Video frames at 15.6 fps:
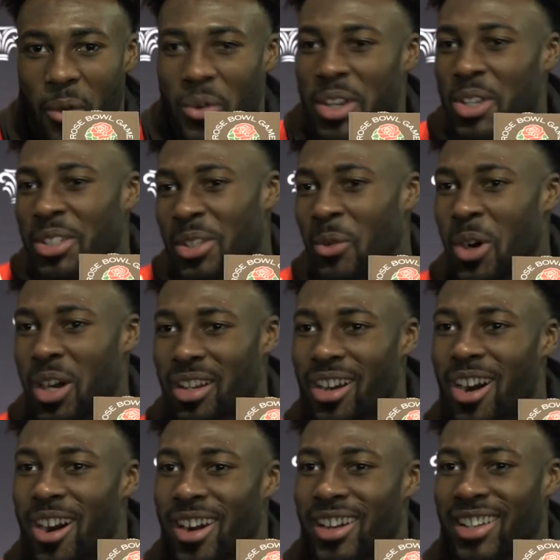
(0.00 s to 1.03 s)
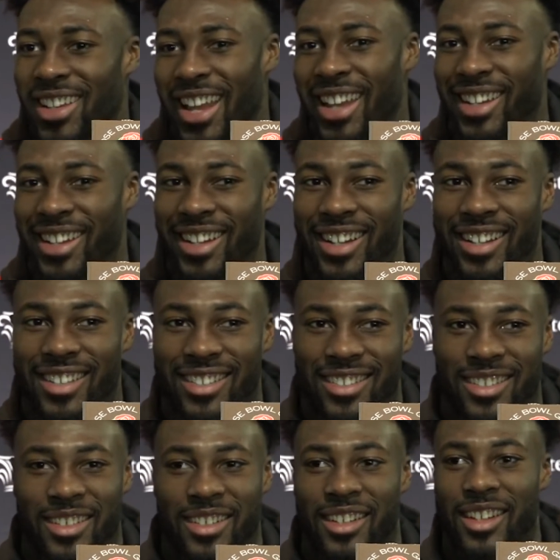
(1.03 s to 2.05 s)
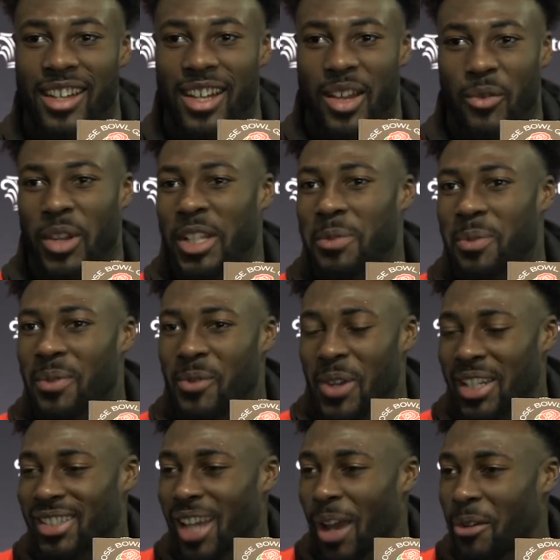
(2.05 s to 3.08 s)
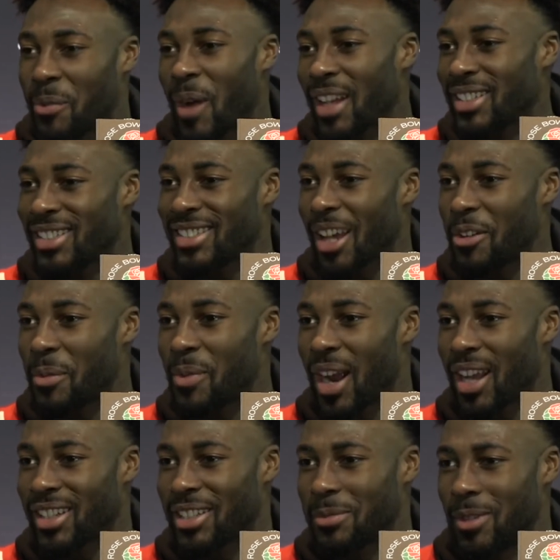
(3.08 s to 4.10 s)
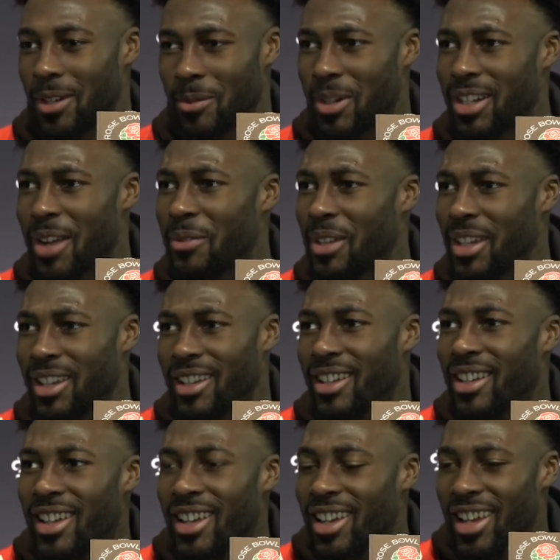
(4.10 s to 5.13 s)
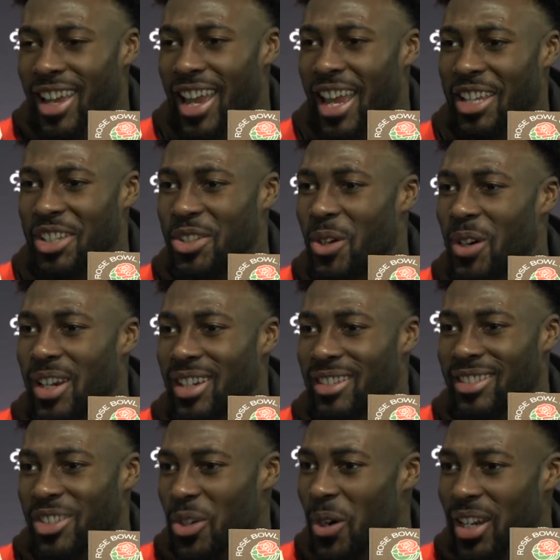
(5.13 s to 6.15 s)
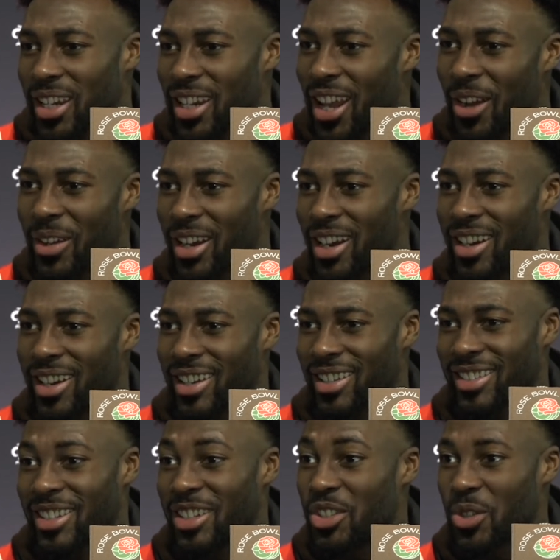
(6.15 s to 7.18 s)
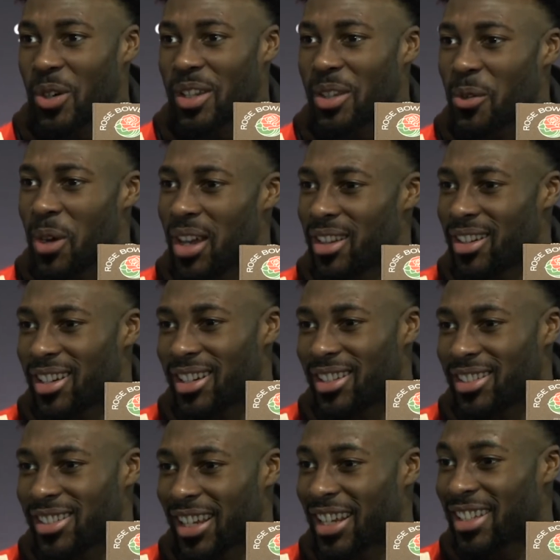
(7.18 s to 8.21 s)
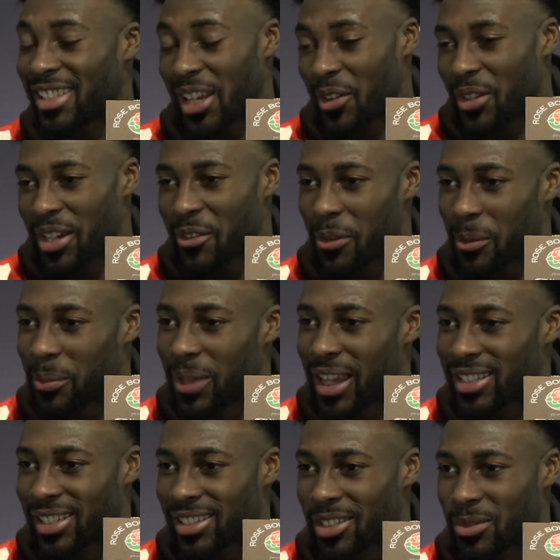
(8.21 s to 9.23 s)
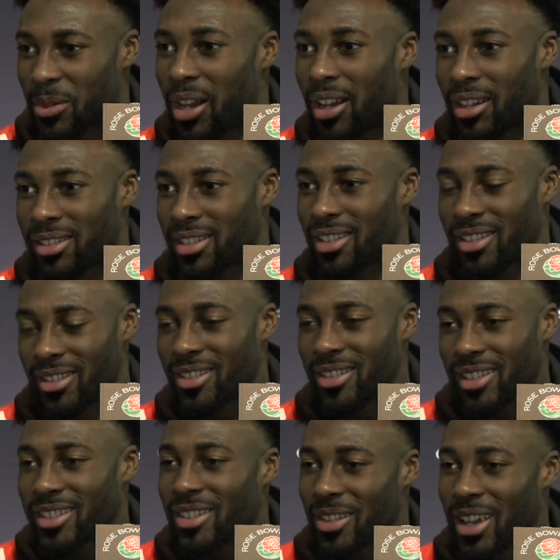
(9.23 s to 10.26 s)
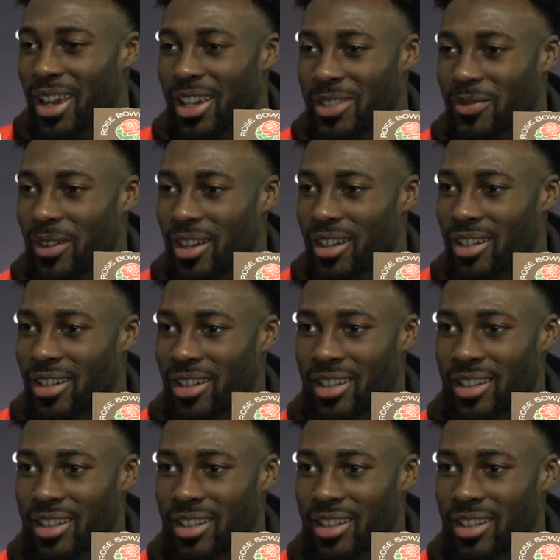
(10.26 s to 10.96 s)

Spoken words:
we're used to working hard, and when it's time to practice, it's time to practice. But we're definitely enjoying it out here and enjoying the weather and seeing different places as well. So, yeah, it's fun.